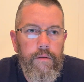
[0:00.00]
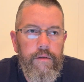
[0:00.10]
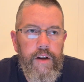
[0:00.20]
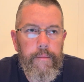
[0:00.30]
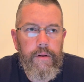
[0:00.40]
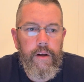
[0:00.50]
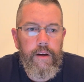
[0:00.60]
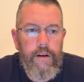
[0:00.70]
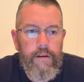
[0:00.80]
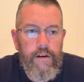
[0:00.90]

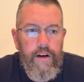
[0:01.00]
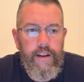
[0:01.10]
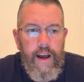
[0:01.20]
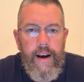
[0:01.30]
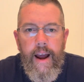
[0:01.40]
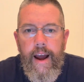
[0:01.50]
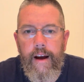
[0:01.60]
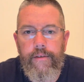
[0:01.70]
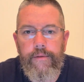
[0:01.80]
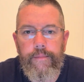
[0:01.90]
typically cut that in
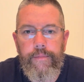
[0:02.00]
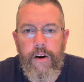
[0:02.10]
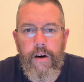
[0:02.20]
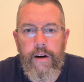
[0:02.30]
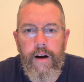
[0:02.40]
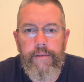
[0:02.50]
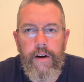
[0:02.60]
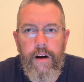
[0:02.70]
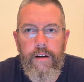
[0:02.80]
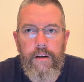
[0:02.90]
half, all right, I've
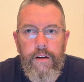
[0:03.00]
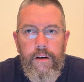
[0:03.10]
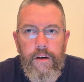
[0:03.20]
got